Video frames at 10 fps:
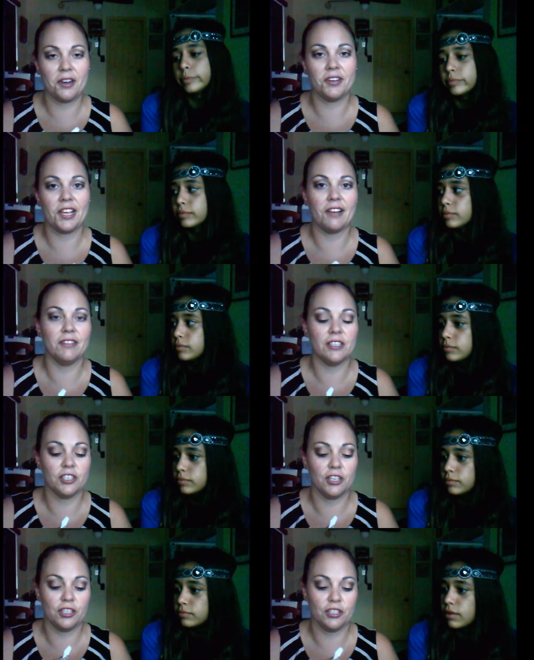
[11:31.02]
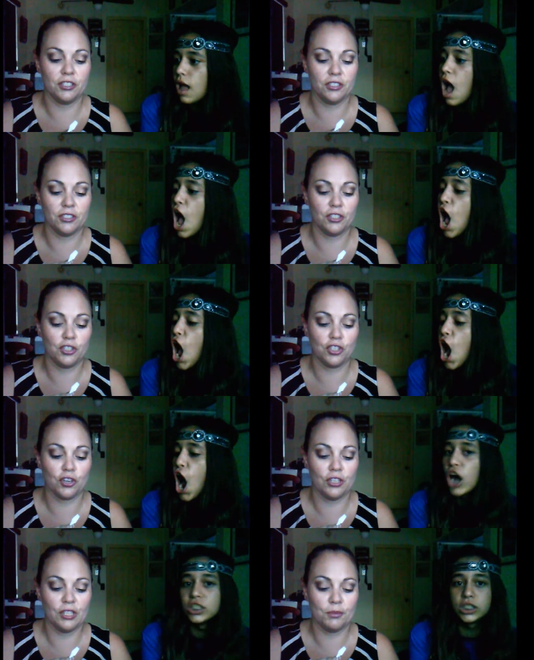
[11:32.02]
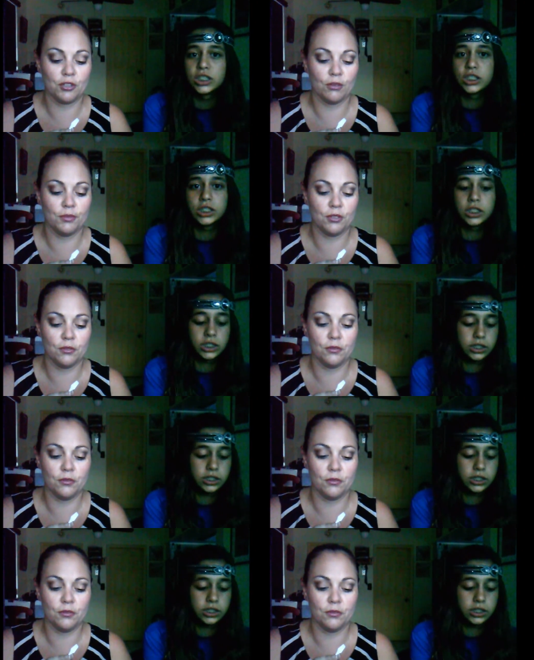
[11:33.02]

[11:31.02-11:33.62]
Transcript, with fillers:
Speaker 1: I mean, I already have a sugar lip scrub